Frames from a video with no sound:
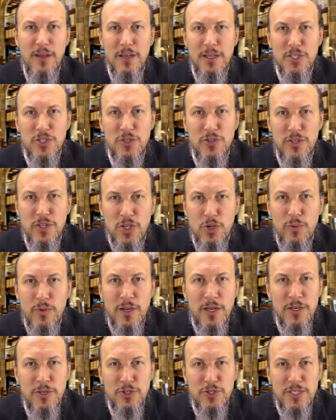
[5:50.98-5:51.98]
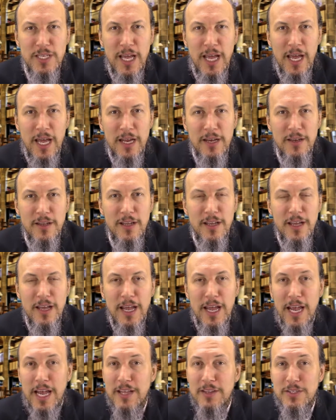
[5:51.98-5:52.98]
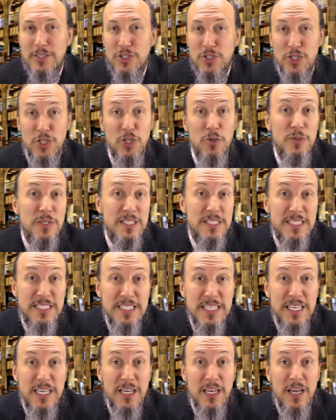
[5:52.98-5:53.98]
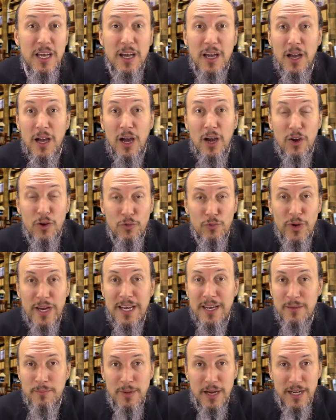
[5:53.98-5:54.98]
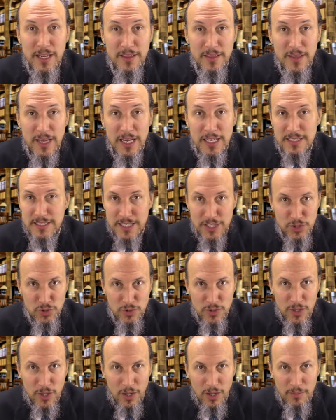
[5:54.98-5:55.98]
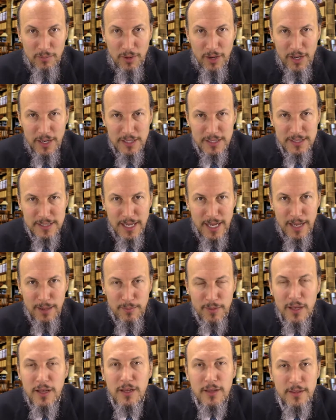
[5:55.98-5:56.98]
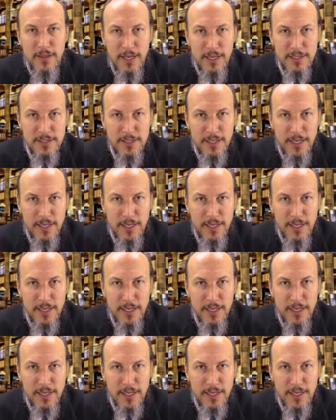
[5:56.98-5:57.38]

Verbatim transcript: so that you would understand and so you would see great and mighty things as you call upon His name. Thanks